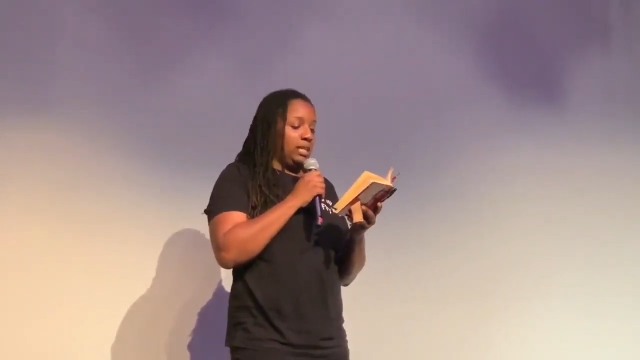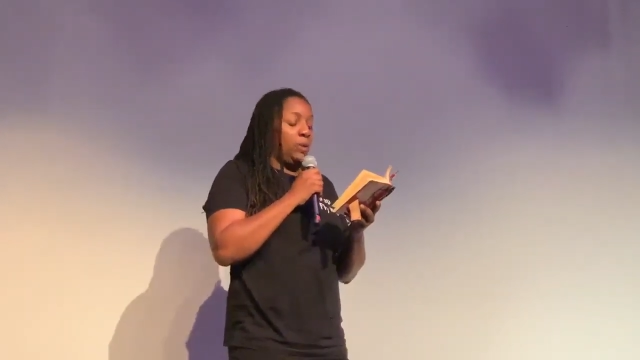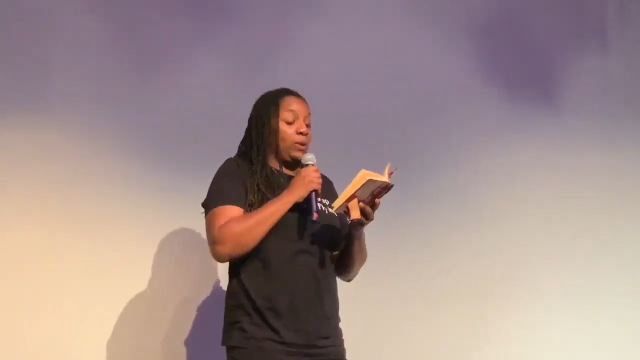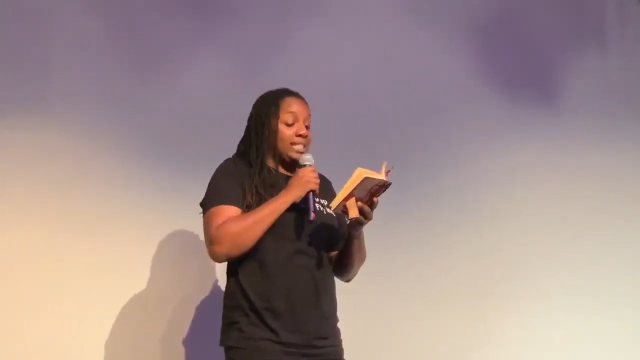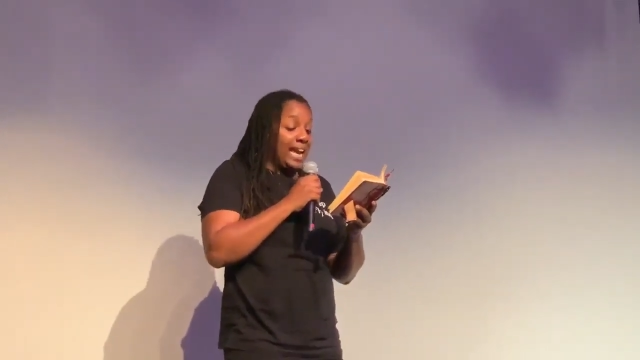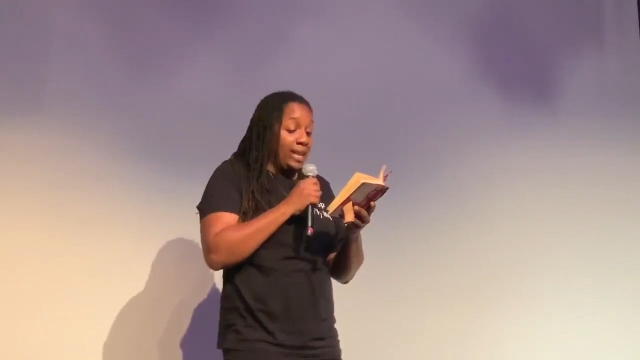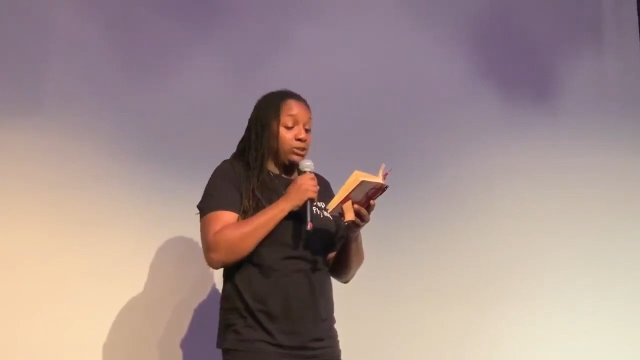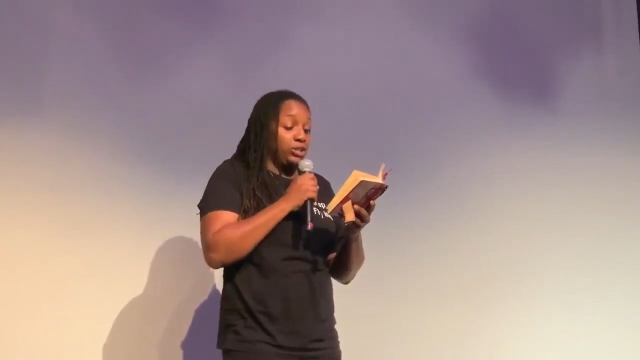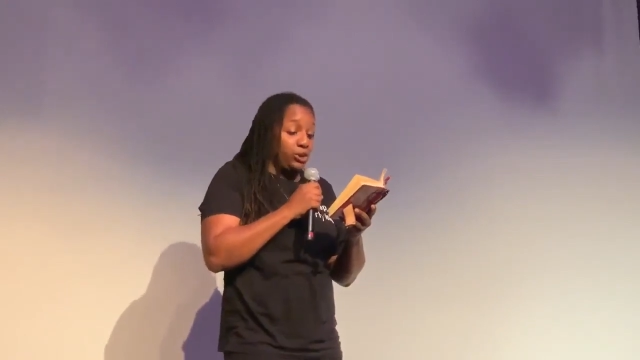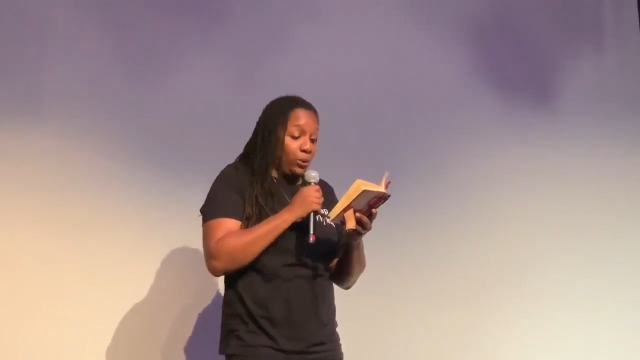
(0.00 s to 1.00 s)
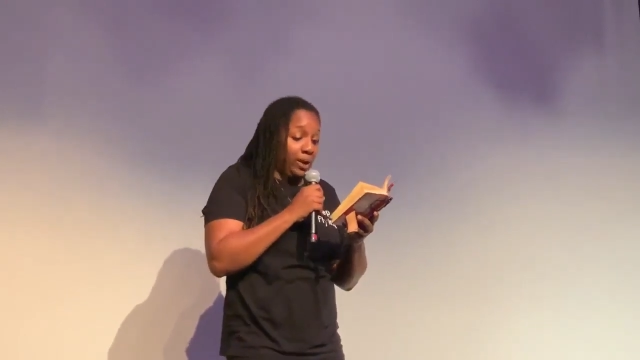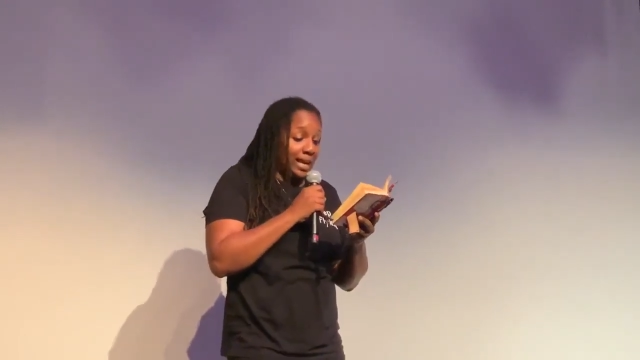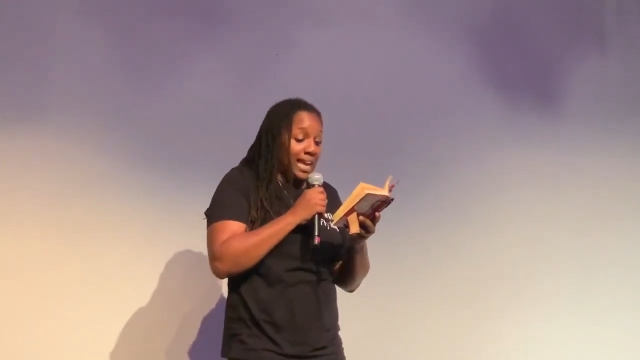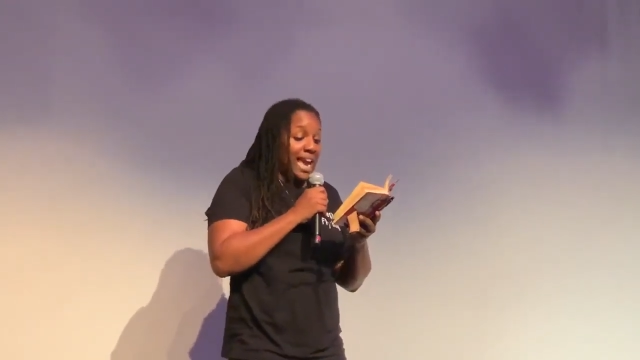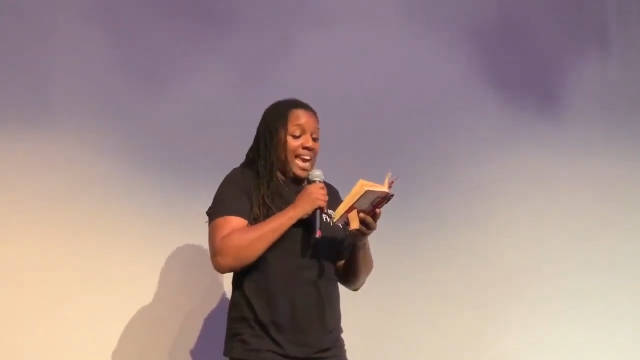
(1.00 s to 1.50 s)

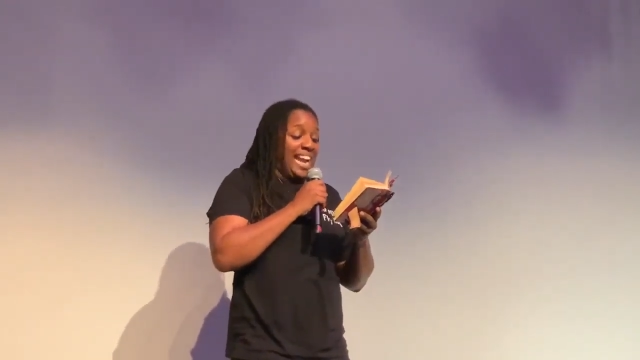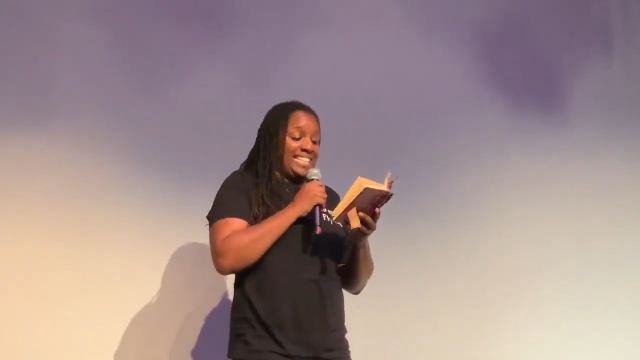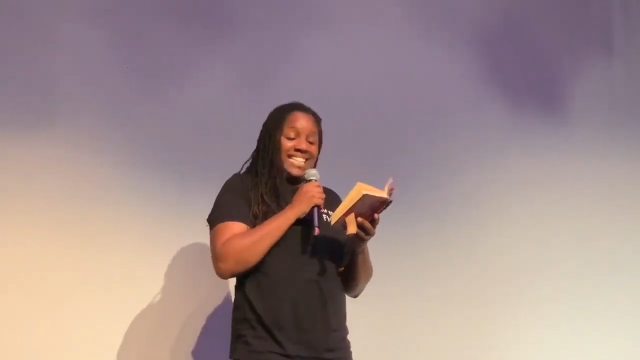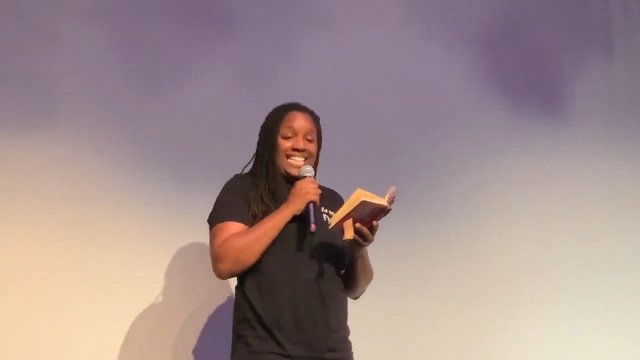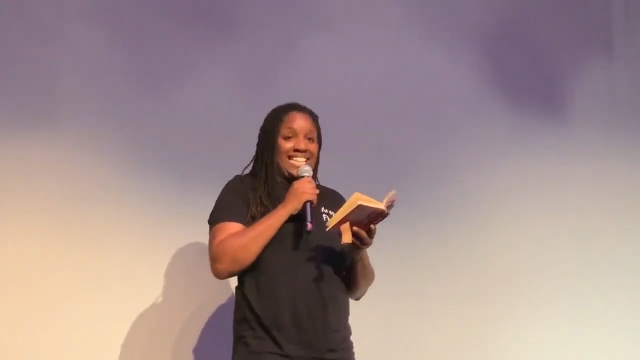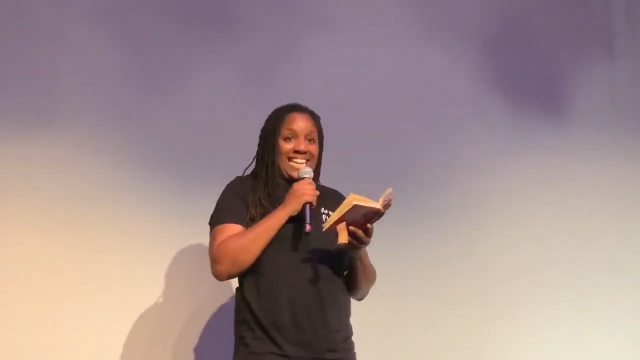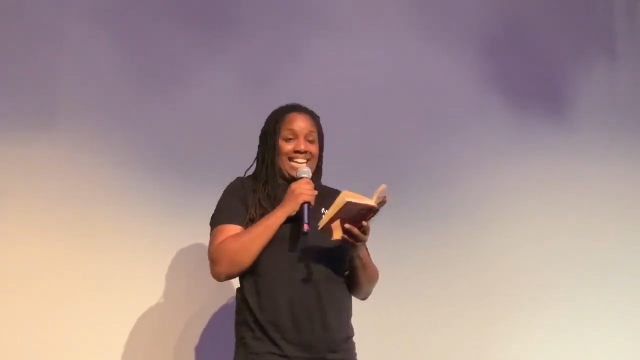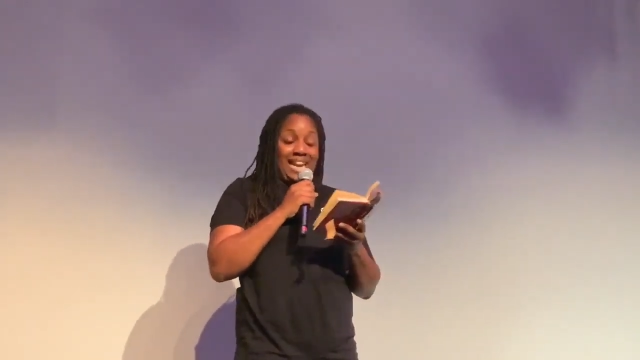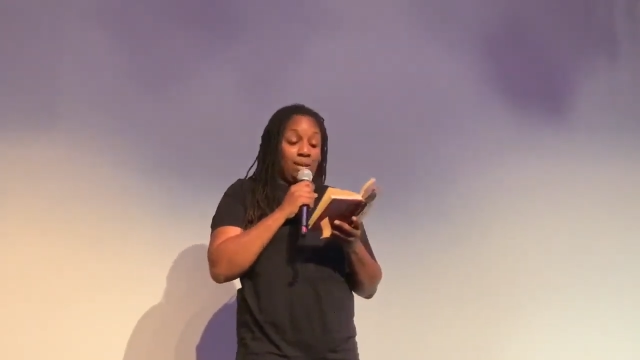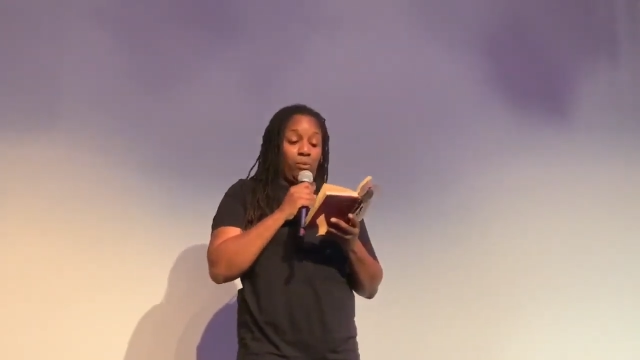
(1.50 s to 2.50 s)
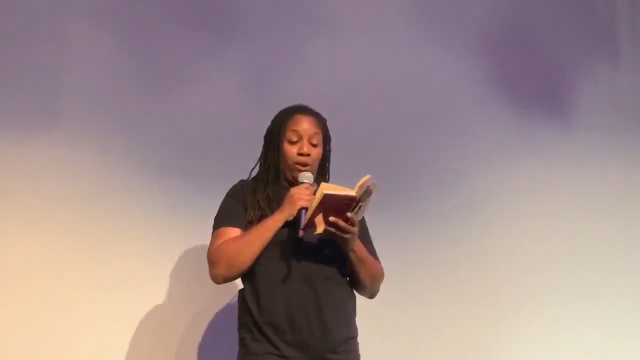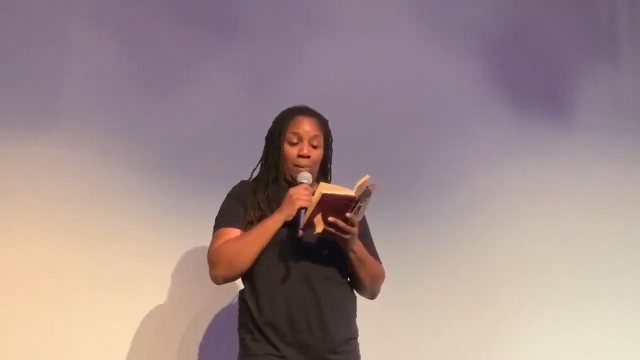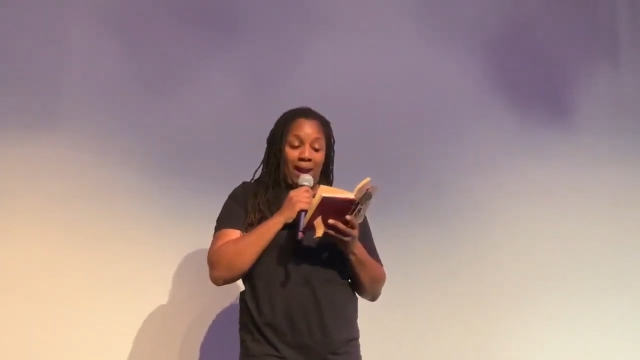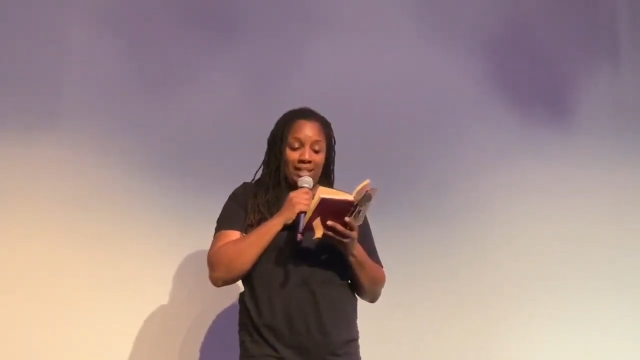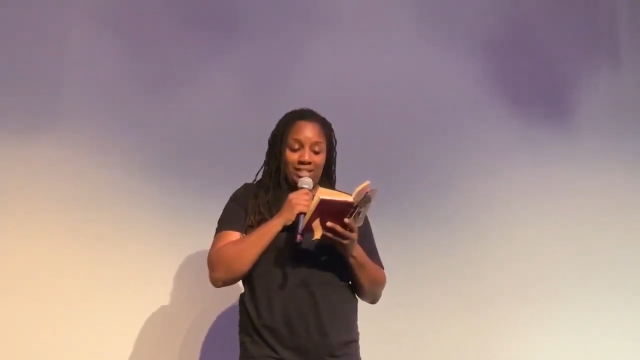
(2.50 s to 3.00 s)
and I didn't need any more
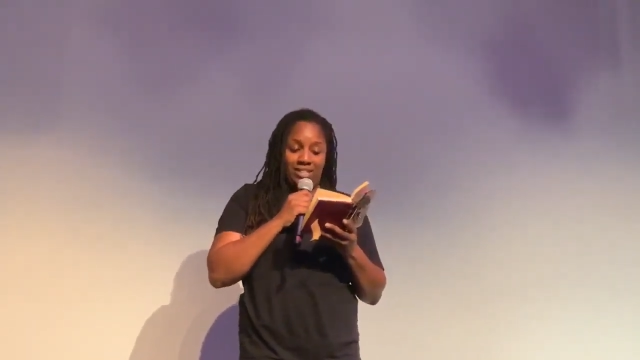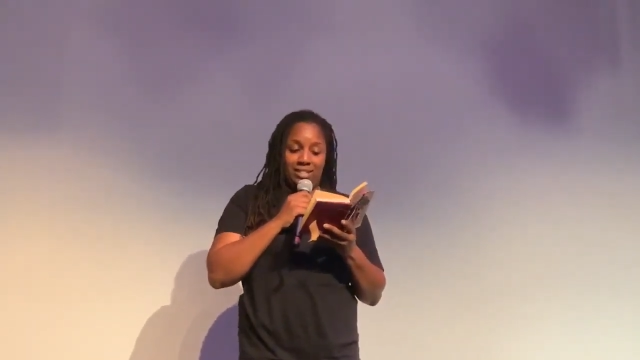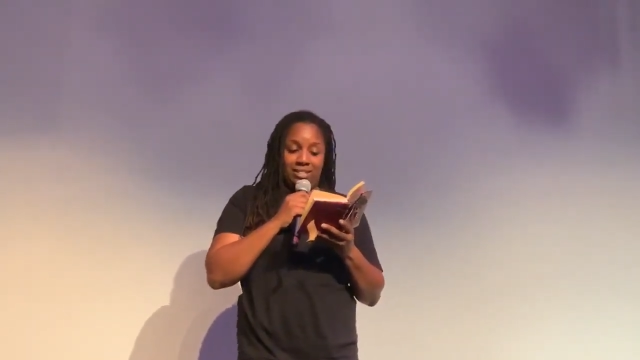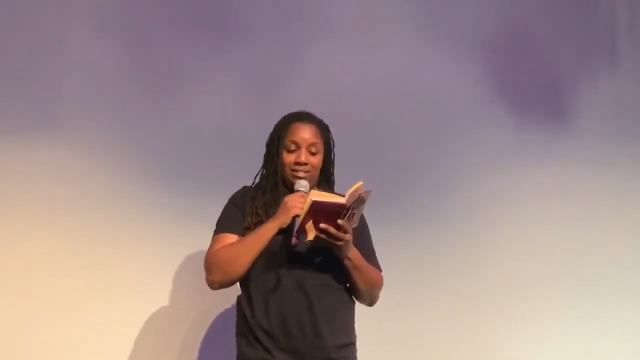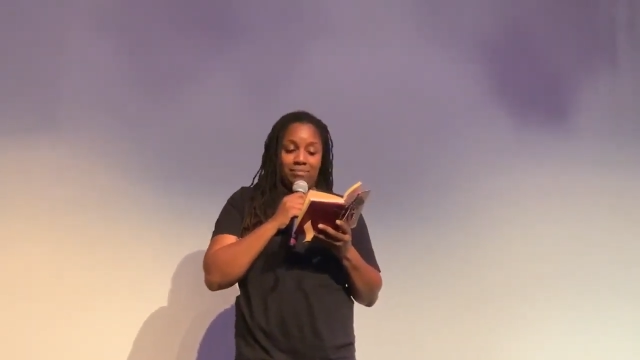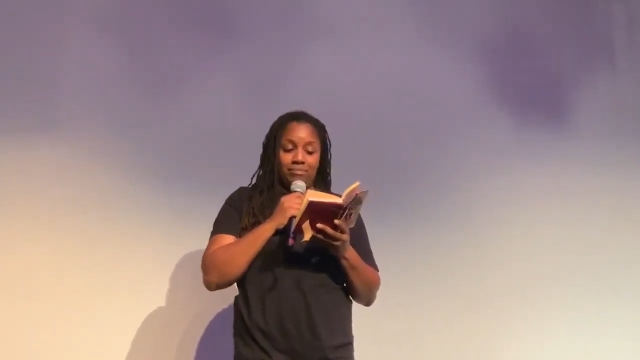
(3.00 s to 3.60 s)
apologies.